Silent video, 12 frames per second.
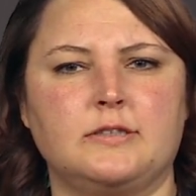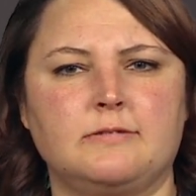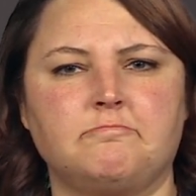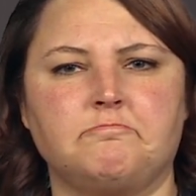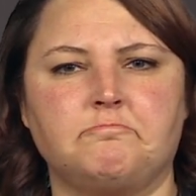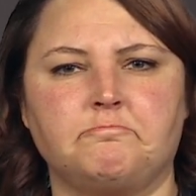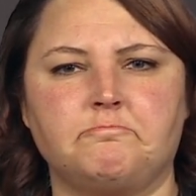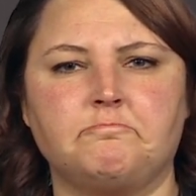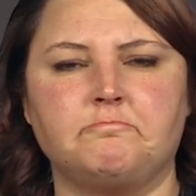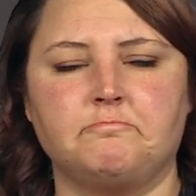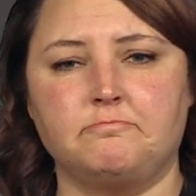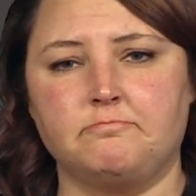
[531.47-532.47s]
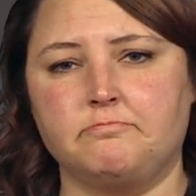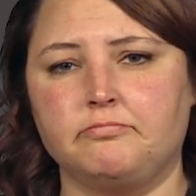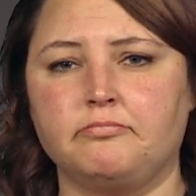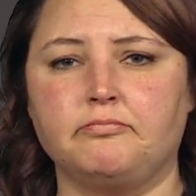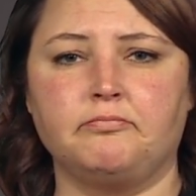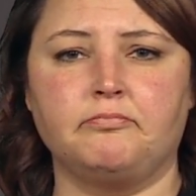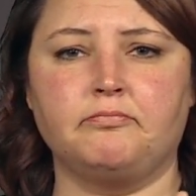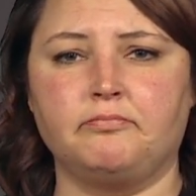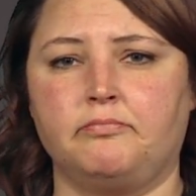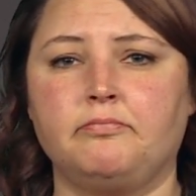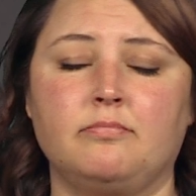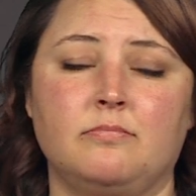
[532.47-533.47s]
The window that pops up, move to
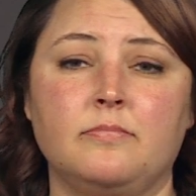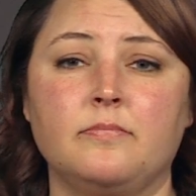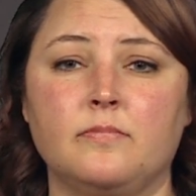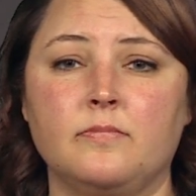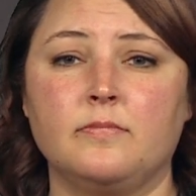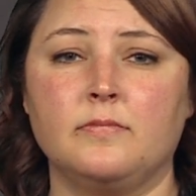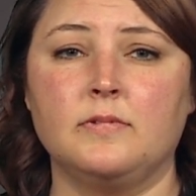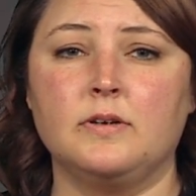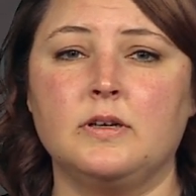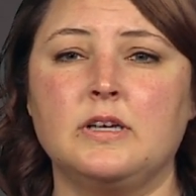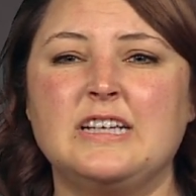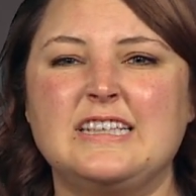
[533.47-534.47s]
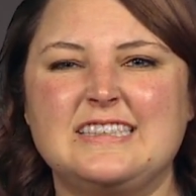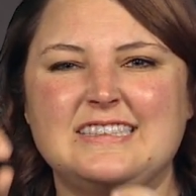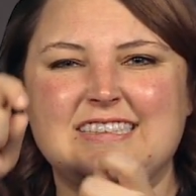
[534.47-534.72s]
the Details tab,